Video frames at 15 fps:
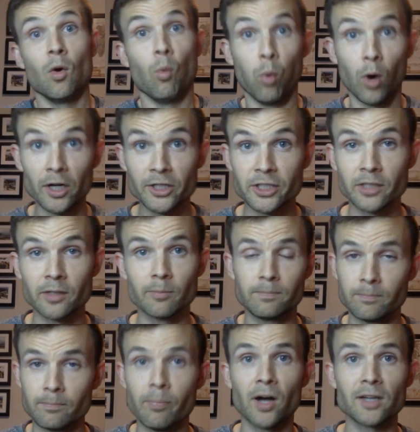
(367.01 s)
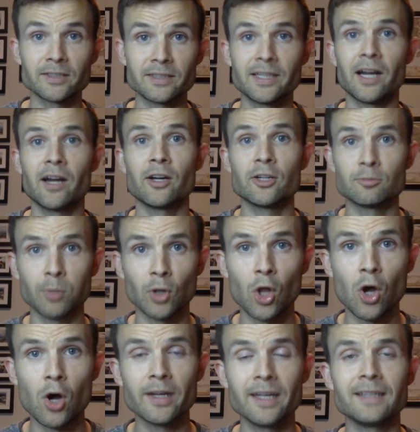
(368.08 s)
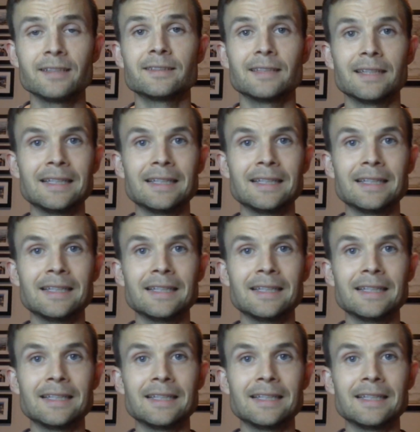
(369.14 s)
washing your Boston Terrier's belongings,